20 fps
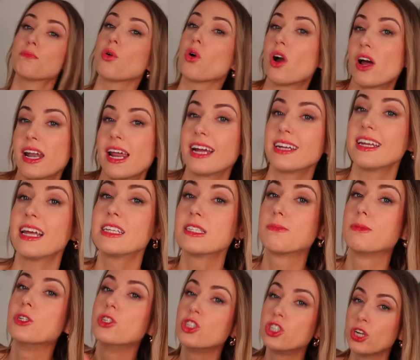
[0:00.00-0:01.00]
product has
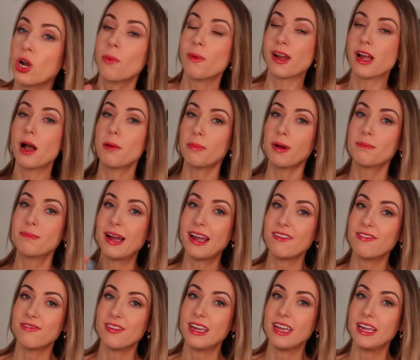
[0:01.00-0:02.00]
been showing up on
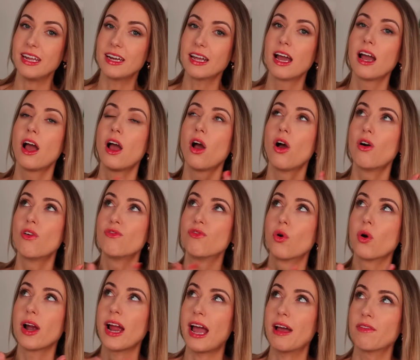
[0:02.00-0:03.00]
my feed
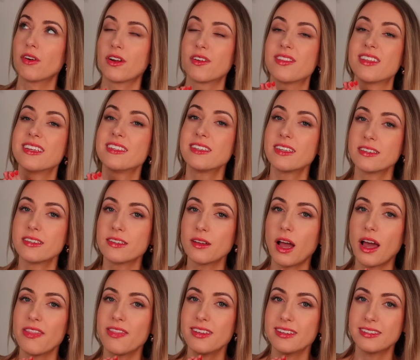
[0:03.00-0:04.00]
forever. This is
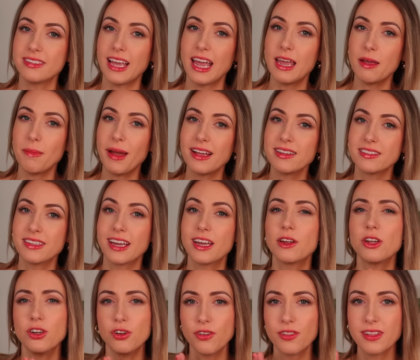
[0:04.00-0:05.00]
the same as,
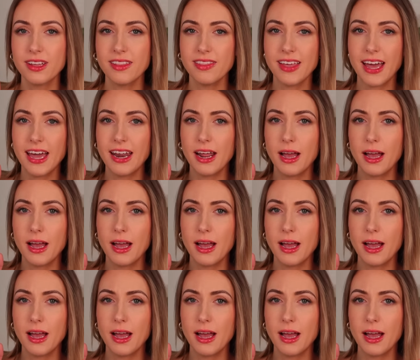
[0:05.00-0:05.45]
like, you know that